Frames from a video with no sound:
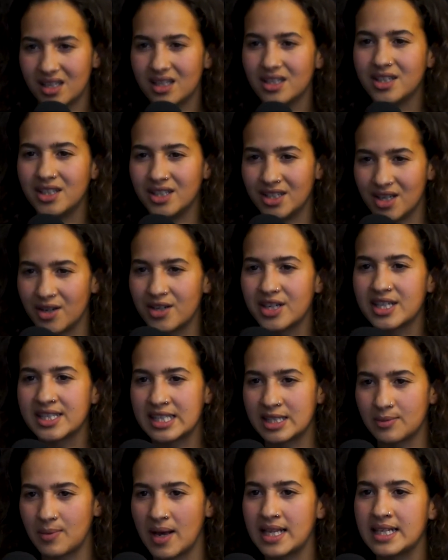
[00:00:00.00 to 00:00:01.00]
you know, because as
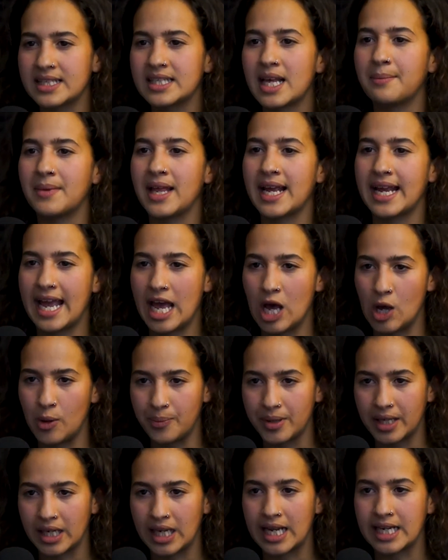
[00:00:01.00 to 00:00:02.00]
well as I'm like
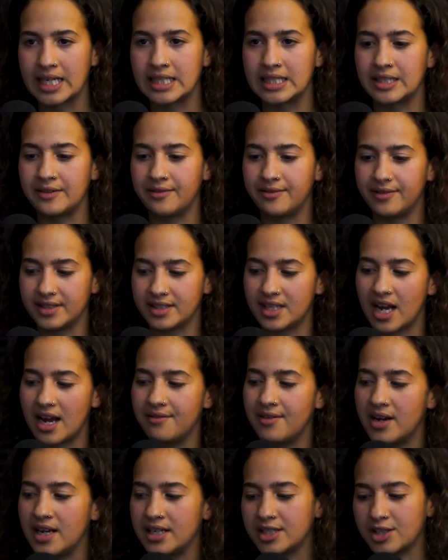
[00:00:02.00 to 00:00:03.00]
helping like a
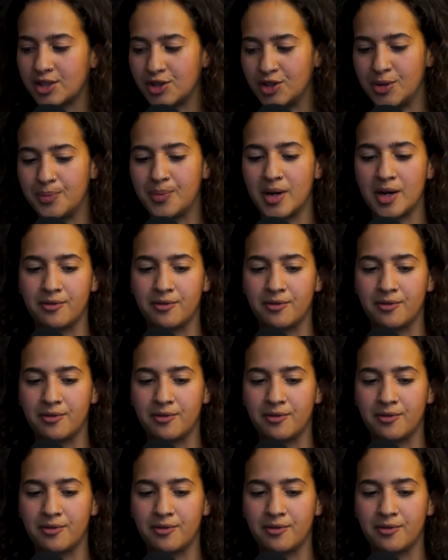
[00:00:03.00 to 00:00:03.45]
diverse group,